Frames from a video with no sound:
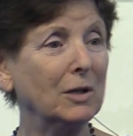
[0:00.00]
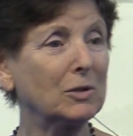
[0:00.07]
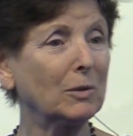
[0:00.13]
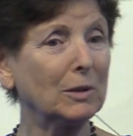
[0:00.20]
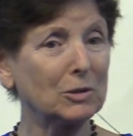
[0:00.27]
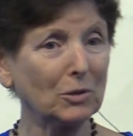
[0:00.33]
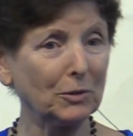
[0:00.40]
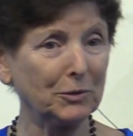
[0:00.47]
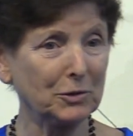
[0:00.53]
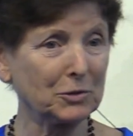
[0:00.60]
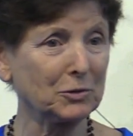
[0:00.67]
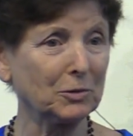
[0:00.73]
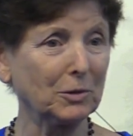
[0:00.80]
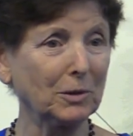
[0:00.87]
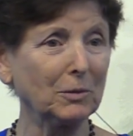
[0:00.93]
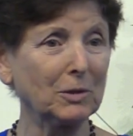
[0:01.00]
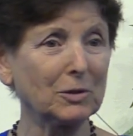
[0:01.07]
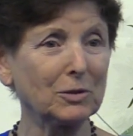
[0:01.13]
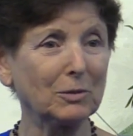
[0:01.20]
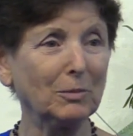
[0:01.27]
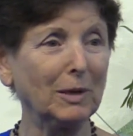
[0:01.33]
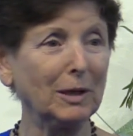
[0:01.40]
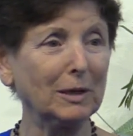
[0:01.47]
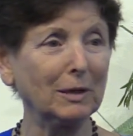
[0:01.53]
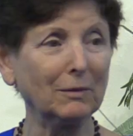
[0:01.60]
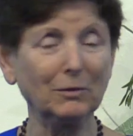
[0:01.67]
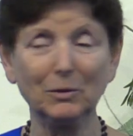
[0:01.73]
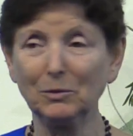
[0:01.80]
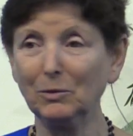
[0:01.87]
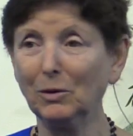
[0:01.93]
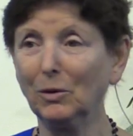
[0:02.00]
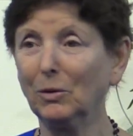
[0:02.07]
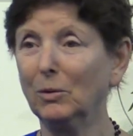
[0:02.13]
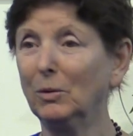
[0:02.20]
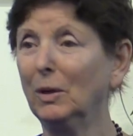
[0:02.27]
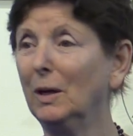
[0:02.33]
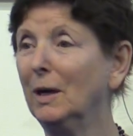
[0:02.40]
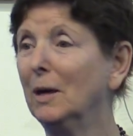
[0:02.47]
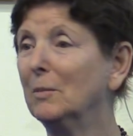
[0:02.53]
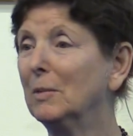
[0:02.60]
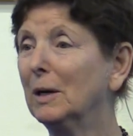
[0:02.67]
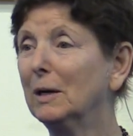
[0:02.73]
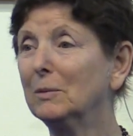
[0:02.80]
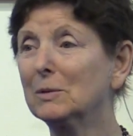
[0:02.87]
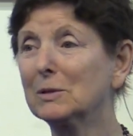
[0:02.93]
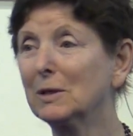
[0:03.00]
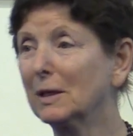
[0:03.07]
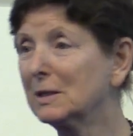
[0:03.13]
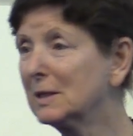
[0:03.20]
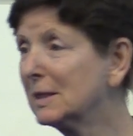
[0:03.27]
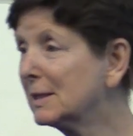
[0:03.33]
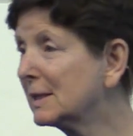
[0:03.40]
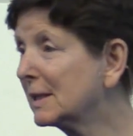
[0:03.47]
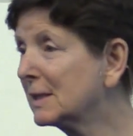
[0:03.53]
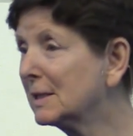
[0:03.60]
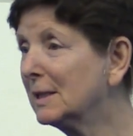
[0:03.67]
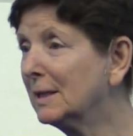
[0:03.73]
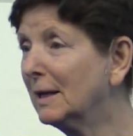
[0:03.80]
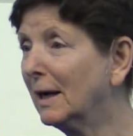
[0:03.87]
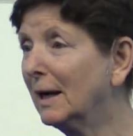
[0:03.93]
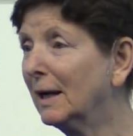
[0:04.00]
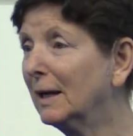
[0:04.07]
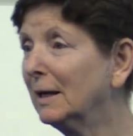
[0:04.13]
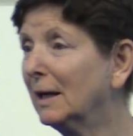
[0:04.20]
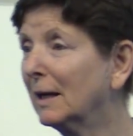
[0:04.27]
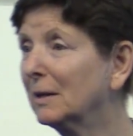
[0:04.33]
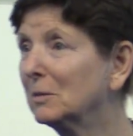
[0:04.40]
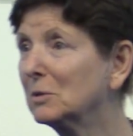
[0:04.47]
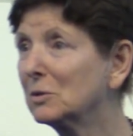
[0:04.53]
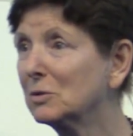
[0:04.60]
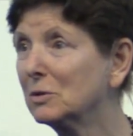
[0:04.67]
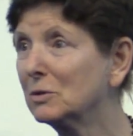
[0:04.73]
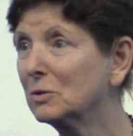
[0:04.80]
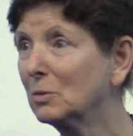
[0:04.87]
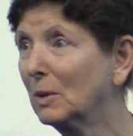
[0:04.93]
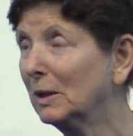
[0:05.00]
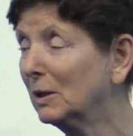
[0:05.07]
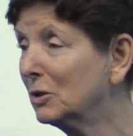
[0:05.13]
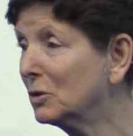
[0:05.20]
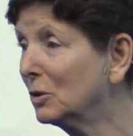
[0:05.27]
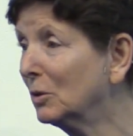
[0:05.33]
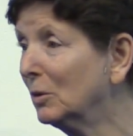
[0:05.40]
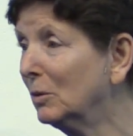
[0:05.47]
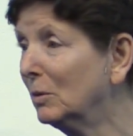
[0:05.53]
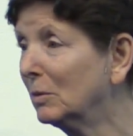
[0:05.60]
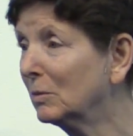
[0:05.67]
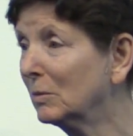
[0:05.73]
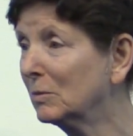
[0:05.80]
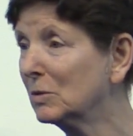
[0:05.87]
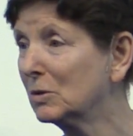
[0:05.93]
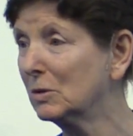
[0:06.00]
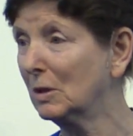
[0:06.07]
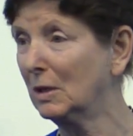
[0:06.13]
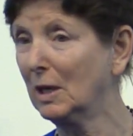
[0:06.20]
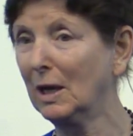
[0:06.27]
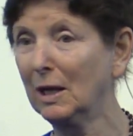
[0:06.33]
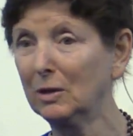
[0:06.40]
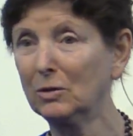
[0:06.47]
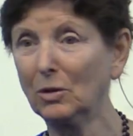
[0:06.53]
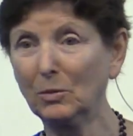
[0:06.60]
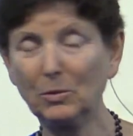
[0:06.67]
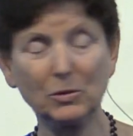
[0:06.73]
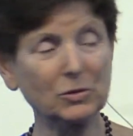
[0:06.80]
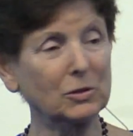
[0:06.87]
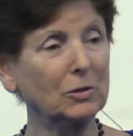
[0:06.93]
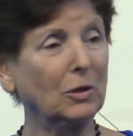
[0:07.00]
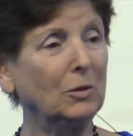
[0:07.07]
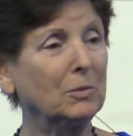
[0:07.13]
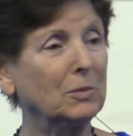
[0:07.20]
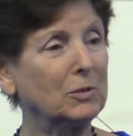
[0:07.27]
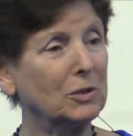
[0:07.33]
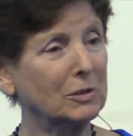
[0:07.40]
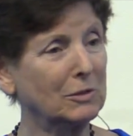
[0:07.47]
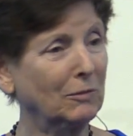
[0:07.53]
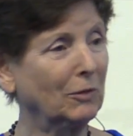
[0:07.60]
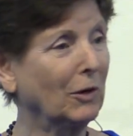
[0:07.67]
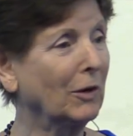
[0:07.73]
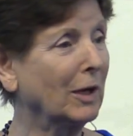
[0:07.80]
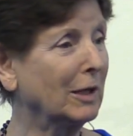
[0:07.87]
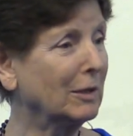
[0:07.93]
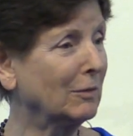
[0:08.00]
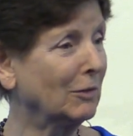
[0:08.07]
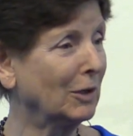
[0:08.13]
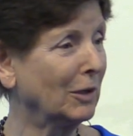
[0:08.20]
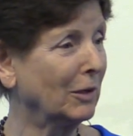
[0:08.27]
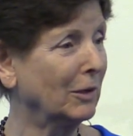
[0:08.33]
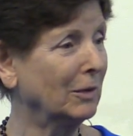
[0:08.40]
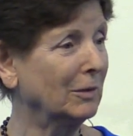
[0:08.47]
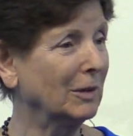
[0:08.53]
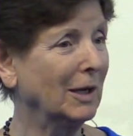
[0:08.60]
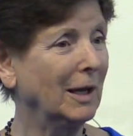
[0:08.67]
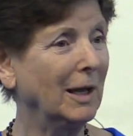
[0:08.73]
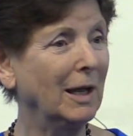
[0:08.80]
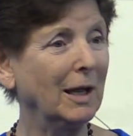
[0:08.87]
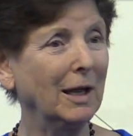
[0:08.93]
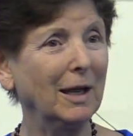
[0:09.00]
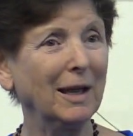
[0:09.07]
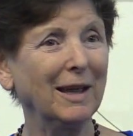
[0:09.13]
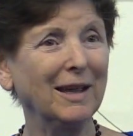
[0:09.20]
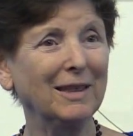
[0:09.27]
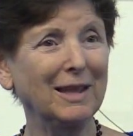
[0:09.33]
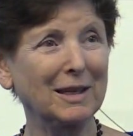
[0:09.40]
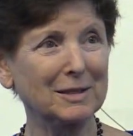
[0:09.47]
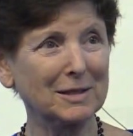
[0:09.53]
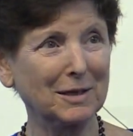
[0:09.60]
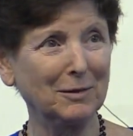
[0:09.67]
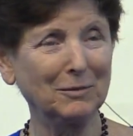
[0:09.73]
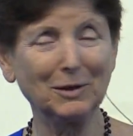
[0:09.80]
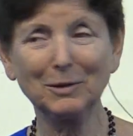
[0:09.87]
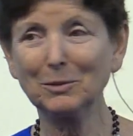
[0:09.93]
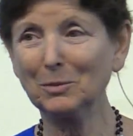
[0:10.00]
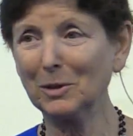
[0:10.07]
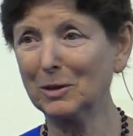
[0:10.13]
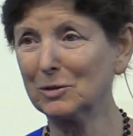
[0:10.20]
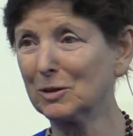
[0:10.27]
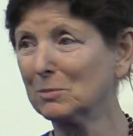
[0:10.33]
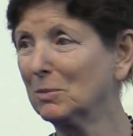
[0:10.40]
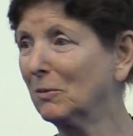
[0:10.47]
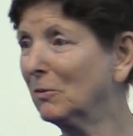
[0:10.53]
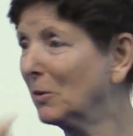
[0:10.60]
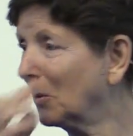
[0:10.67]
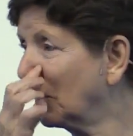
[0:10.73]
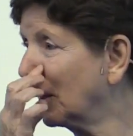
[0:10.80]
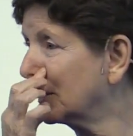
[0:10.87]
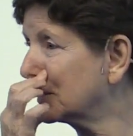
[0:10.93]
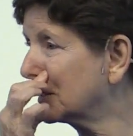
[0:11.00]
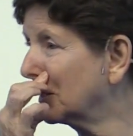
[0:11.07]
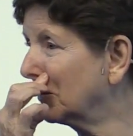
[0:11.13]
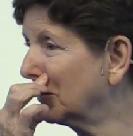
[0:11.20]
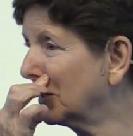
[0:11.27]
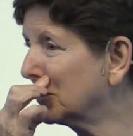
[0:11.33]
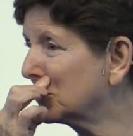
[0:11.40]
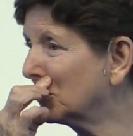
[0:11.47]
So I told the story, which many of you know. But it was 1969, I was 22, it was the end, just the very end of the year, Thanksgiving, the week just before Thanksgiving.